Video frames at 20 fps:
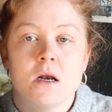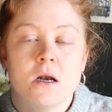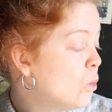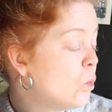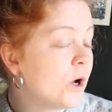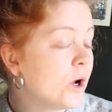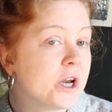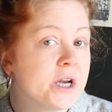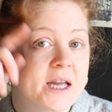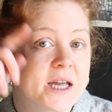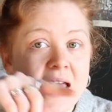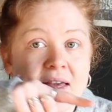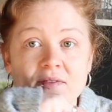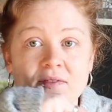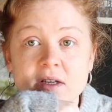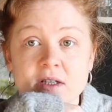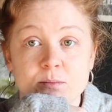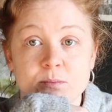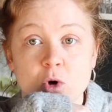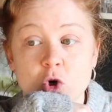We're gonna get
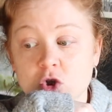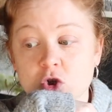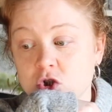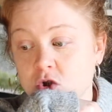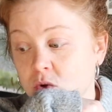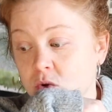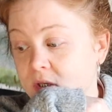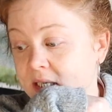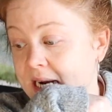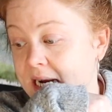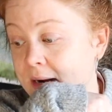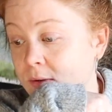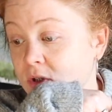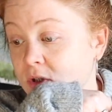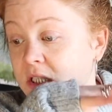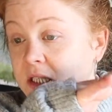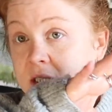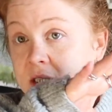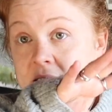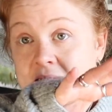this box sorted out
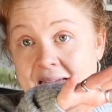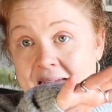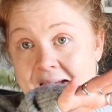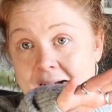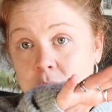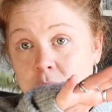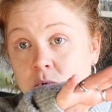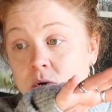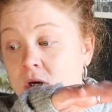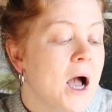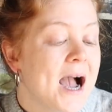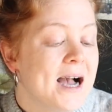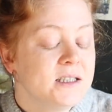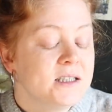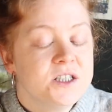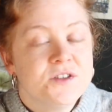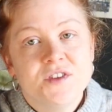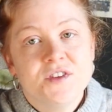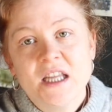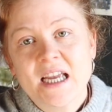now.
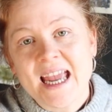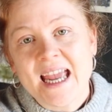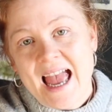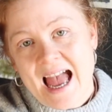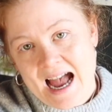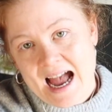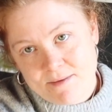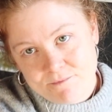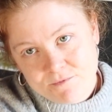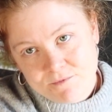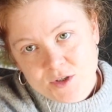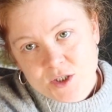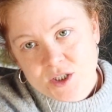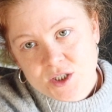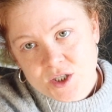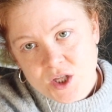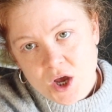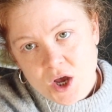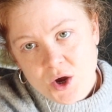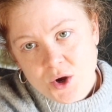As for the
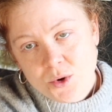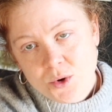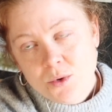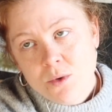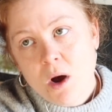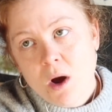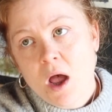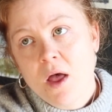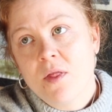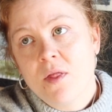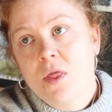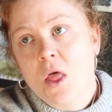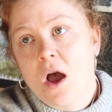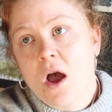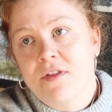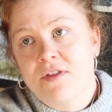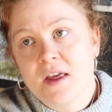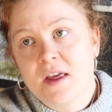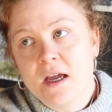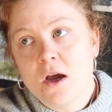canvas though,
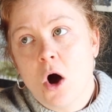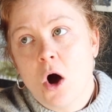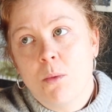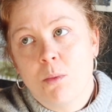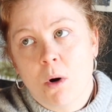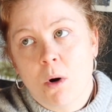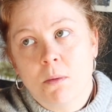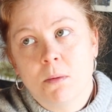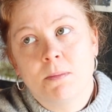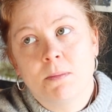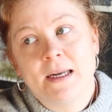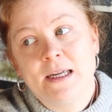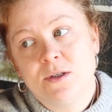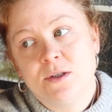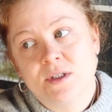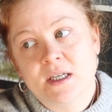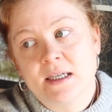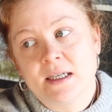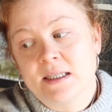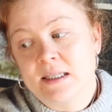I think I'll probably
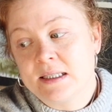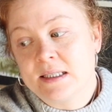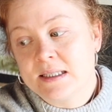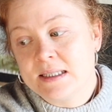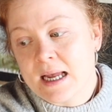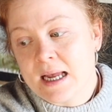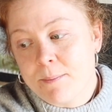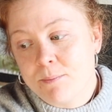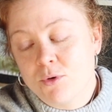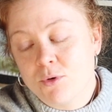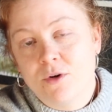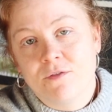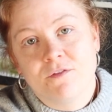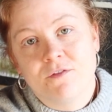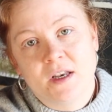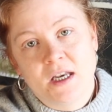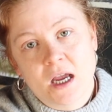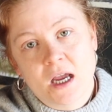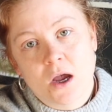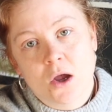use that as a separate
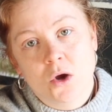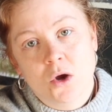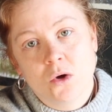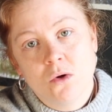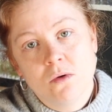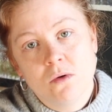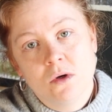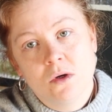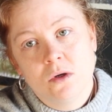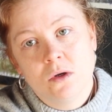video.